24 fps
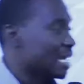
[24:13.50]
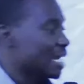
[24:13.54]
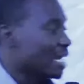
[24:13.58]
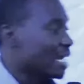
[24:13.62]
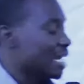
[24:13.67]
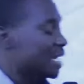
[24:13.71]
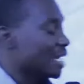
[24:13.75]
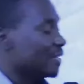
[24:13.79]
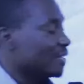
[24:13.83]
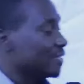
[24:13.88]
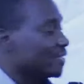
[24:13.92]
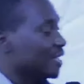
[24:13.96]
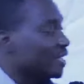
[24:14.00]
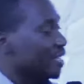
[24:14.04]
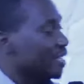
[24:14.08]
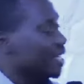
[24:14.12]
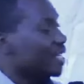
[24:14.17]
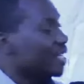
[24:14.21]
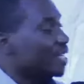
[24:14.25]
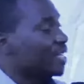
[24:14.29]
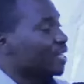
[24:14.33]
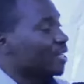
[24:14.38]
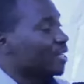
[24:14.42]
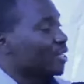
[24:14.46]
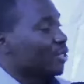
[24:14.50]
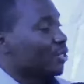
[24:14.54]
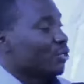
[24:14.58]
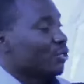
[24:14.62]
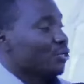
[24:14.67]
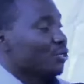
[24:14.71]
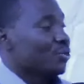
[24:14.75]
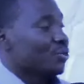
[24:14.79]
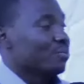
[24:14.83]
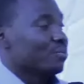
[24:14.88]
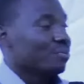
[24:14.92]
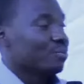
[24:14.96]
and say,
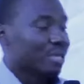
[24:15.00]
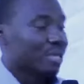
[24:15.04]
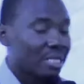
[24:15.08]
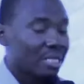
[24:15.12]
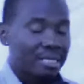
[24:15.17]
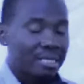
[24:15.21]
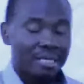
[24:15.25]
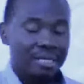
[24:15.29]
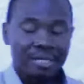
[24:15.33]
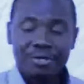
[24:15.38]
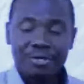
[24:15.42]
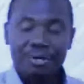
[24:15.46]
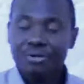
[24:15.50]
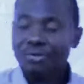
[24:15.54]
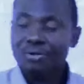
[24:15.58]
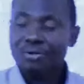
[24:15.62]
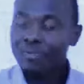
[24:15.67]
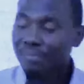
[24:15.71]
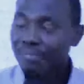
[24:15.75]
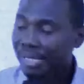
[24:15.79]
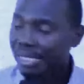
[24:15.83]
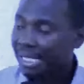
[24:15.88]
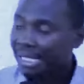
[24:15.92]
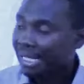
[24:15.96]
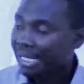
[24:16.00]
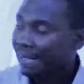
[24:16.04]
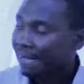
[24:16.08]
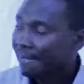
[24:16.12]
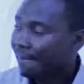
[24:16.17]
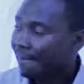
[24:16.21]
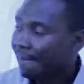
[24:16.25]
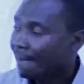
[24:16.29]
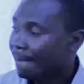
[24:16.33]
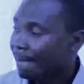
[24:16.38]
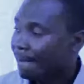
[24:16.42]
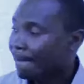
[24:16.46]
"Brethren, you know me,
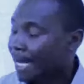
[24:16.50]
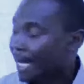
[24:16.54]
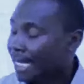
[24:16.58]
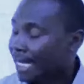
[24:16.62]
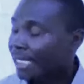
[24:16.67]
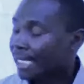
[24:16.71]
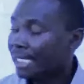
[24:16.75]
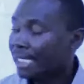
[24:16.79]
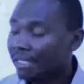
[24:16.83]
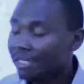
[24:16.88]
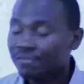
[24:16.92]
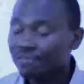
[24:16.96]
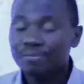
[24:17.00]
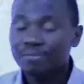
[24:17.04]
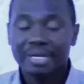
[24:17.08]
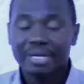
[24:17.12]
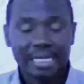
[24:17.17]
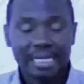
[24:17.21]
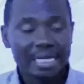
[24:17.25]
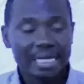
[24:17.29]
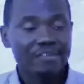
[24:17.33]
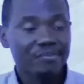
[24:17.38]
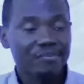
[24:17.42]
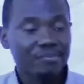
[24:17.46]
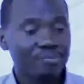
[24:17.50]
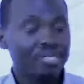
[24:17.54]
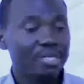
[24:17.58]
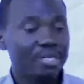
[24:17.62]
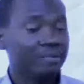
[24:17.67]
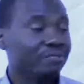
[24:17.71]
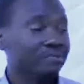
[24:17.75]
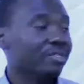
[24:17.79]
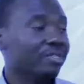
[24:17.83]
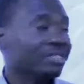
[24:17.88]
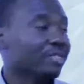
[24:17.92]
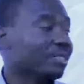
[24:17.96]
I live my life by
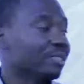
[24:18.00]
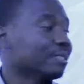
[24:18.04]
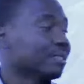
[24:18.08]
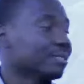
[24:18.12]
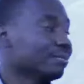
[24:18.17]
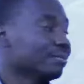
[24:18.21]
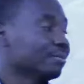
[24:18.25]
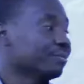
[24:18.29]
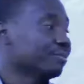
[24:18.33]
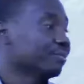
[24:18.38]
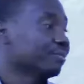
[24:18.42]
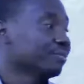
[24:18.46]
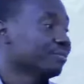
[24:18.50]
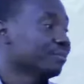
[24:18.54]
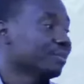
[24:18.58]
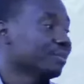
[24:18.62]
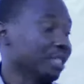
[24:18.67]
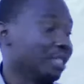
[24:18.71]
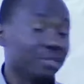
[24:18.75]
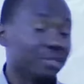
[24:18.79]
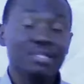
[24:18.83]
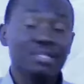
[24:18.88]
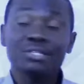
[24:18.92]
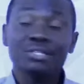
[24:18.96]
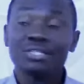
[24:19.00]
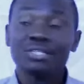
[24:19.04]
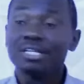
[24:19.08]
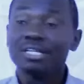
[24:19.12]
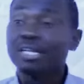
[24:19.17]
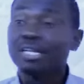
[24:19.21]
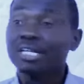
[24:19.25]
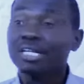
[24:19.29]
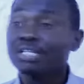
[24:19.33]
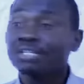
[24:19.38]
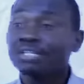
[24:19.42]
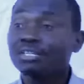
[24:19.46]
faith." In this
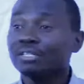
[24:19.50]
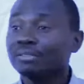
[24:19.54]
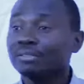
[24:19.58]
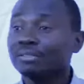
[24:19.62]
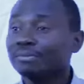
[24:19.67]
generation,